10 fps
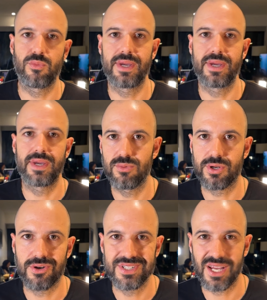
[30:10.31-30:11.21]
We would
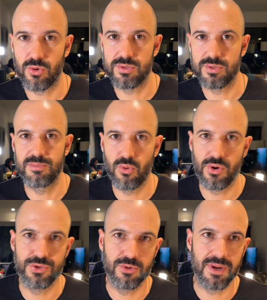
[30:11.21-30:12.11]
contact Google support
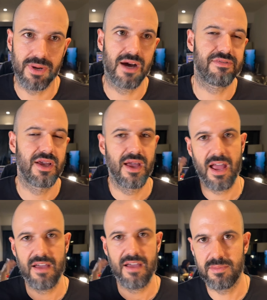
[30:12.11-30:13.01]
on your behalf,
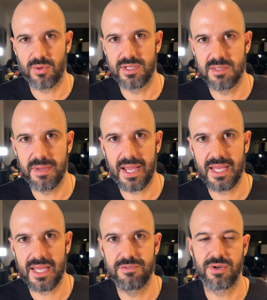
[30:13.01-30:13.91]
have them look into the back
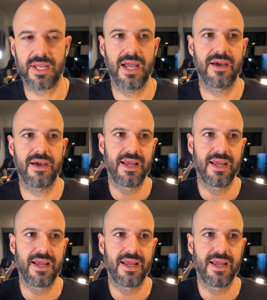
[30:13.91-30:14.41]
end of your account,